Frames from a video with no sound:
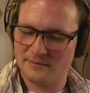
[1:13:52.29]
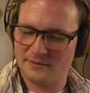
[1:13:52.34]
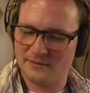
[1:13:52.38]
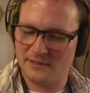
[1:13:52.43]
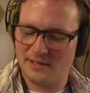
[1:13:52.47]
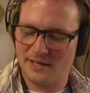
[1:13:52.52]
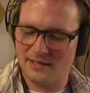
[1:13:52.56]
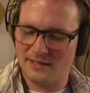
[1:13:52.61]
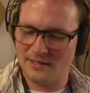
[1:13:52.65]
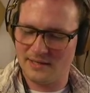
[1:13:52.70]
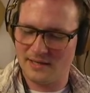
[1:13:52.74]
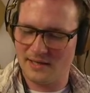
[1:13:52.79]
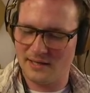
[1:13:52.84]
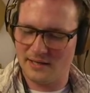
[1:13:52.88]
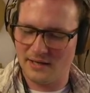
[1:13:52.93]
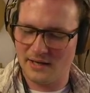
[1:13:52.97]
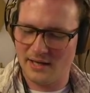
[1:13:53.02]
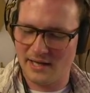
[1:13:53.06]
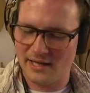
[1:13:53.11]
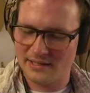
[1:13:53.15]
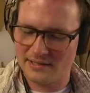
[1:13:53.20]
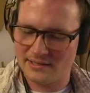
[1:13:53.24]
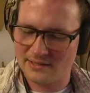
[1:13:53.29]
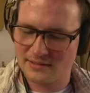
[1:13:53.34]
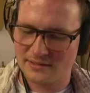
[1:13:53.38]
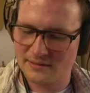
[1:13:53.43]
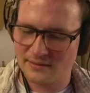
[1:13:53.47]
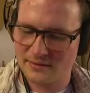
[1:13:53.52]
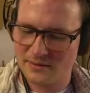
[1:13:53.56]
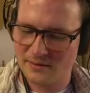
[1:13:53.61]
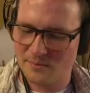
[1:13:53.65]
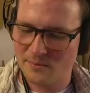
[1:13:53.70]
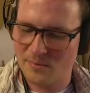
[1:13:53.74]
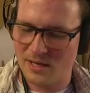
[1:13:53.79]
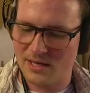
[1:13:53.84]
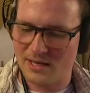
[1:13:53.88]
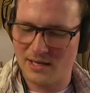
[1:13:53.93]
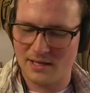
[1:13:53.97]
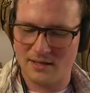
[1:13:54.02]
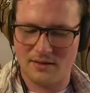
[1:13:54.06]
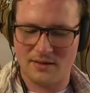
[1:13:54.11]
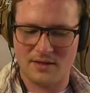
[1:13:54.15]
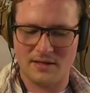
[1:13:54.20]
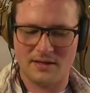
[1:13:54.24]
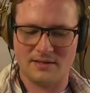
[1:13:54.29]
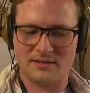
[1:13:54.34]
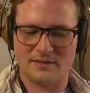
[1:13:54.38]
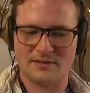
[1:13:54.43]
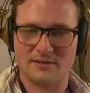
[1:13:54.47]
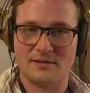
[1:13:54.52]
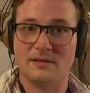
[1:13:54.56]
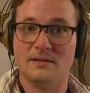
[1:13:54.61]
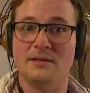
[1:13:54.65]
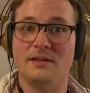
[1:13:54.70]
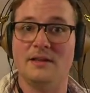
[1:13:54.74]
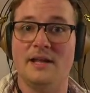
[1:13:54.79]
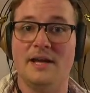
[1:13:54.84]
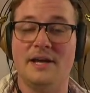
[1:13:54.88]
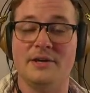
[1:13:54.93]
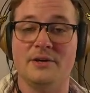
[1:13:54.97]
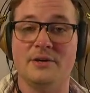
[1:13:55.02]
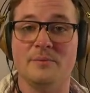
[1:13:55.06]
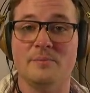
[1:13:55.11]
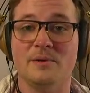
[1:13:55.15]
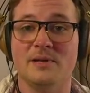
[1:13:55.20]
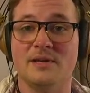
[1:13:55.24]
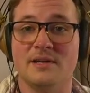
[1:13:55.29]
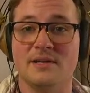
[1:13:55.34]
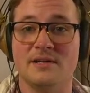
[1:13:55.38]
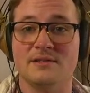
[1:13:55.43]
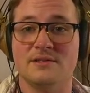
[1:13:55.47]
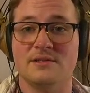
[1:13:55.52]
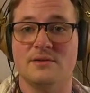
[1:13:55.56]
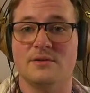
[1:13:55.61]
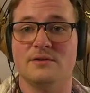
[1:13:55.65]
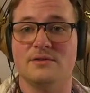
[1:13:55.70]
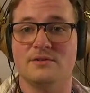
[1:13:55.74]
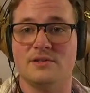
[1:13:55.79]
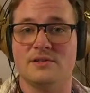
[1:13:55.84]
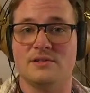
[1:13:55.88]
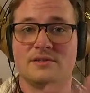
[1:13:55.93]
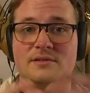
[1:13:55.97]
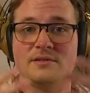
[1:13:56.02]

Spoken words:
It cannot make things lighter because it's